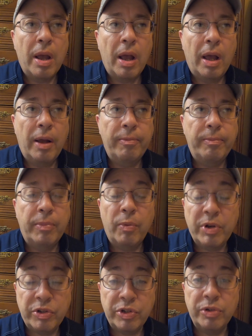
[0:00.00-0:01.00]
But
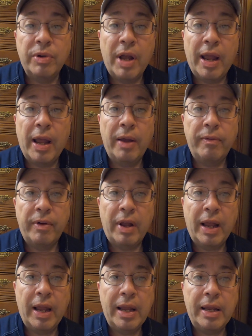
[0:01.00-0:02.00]
we do have
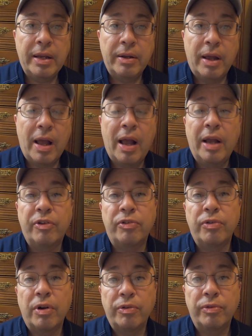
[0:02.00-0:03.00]
a high
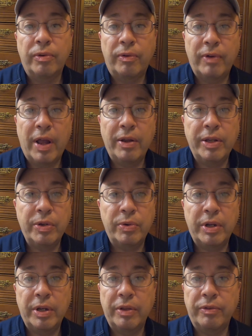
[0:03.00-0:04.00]
structural value.
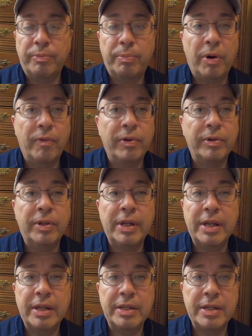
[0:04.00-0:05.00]
It is
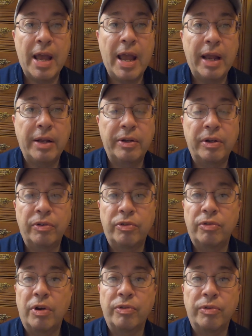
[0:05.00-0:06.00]
perfectly intact. It is
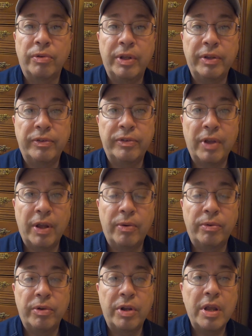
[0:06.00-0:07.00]
structurally
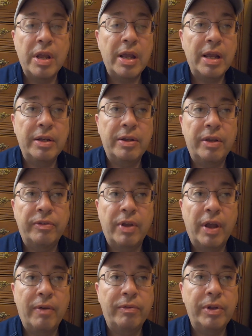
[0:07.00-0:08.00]
sound. It does
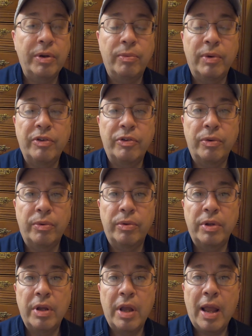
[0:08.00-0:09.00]
have the original
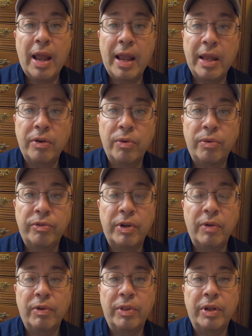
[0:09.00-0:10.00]
handles
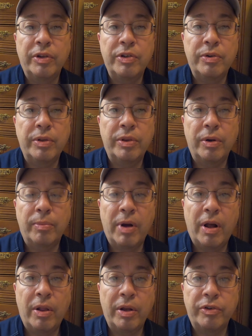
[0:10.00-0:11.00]
and everything to it that are
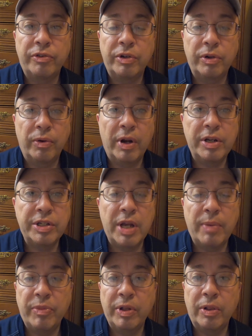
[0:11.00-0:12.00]
polished and in great
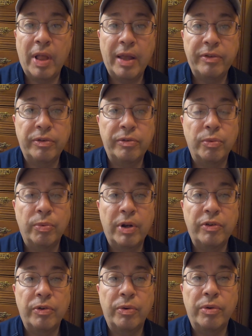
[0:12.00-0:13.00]
shape. The glass is
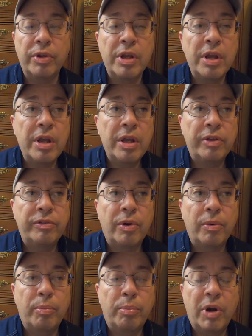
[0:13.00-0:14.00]
original.
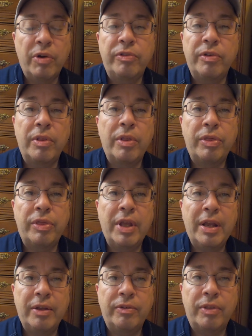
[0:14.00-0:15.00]
So most of the
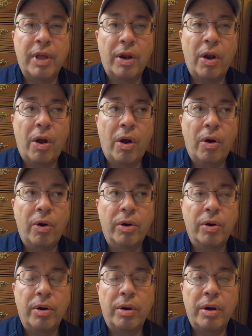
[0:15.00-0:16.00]
things that
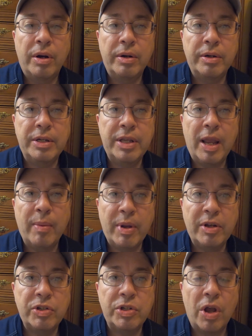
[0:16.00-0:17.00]
are
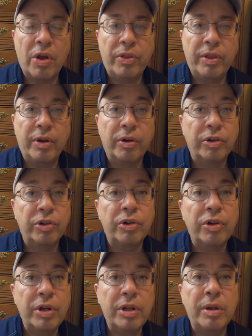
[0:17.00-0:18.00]
damaged on there
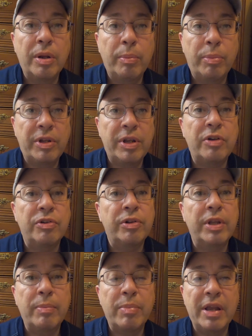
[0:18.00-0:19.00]
could
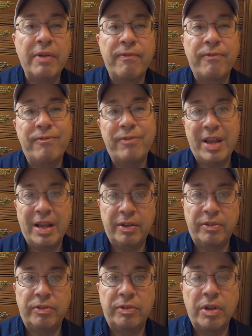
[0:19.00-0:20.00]
potentially be
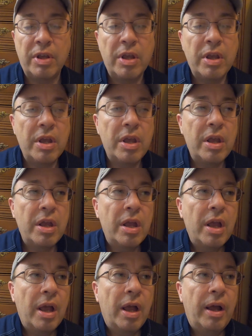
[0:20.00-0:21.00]
fixed.
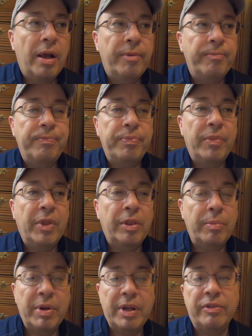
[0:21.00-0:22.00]

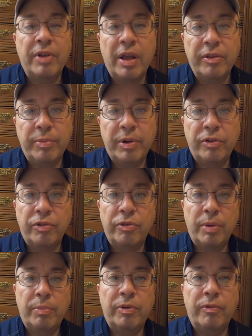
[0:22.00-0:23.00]
The piece has been
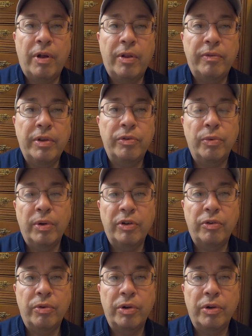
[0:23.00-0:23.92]
stripped of all of its original